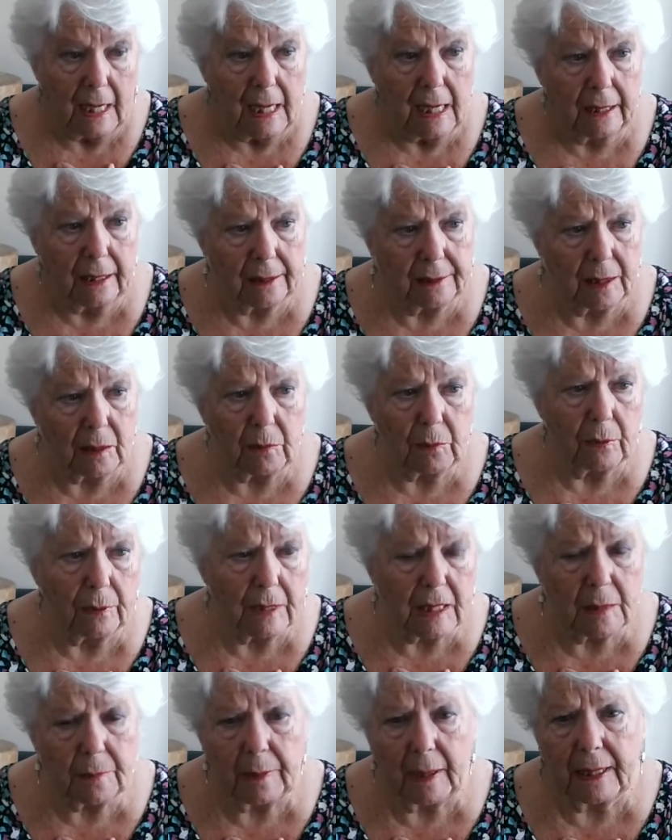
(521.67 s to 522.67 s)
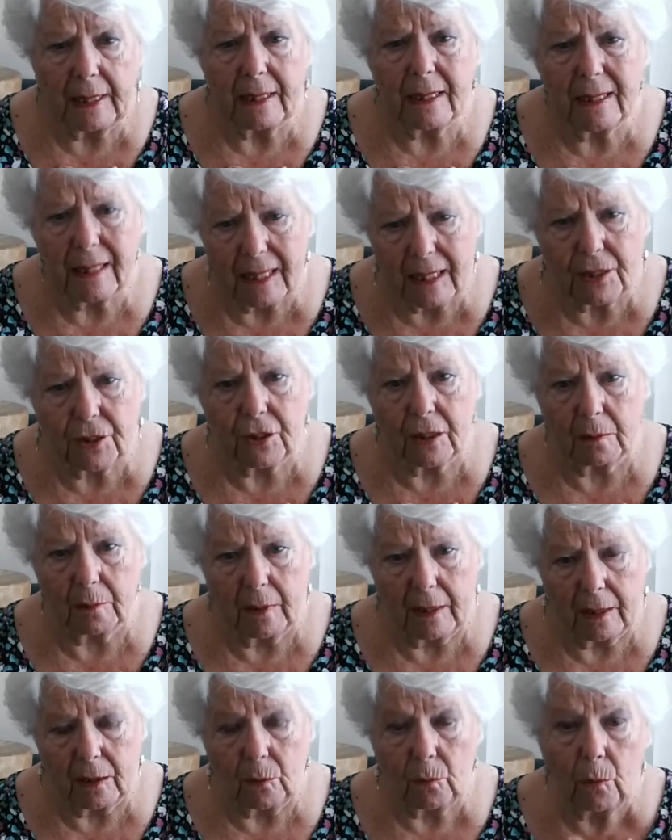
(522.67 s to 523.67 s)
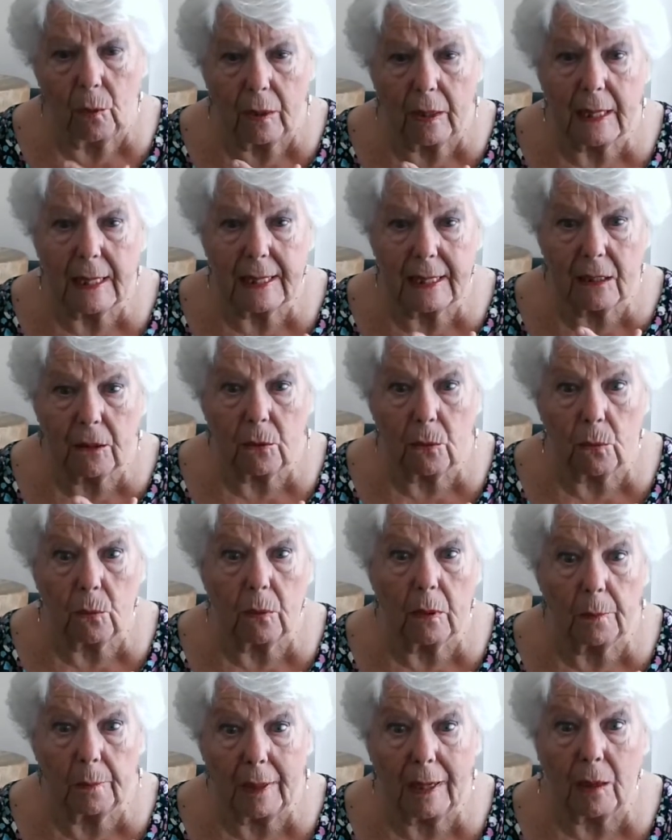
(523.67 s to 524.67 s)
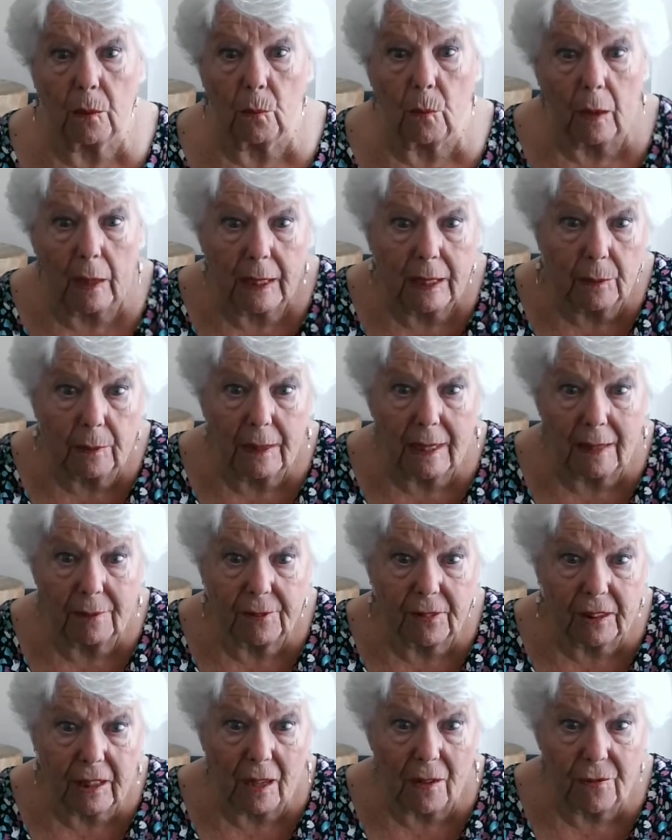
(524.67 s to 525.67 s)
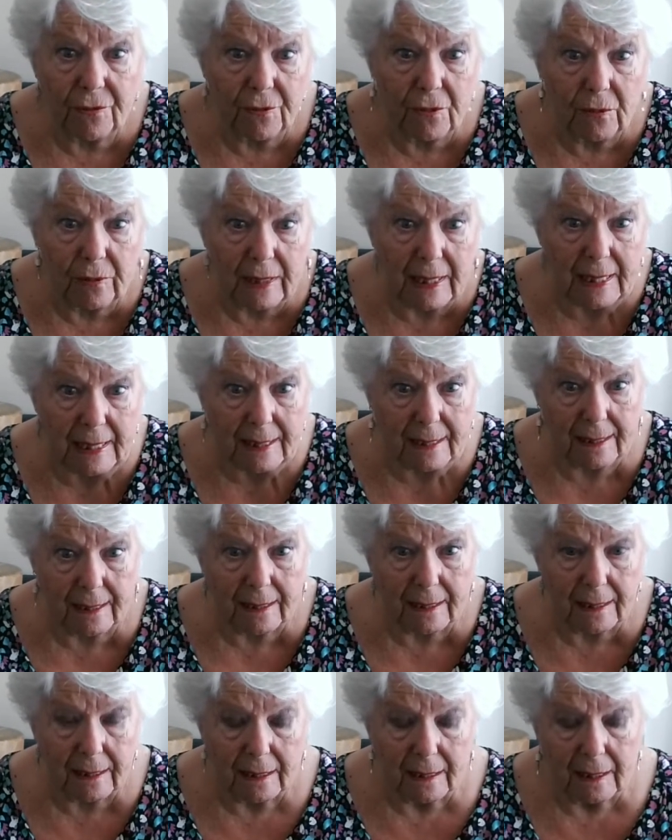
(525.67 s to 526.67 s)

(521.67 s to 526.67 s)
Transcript: And I said, what is pain teaching me? What is it all about? Why do I have to go through this?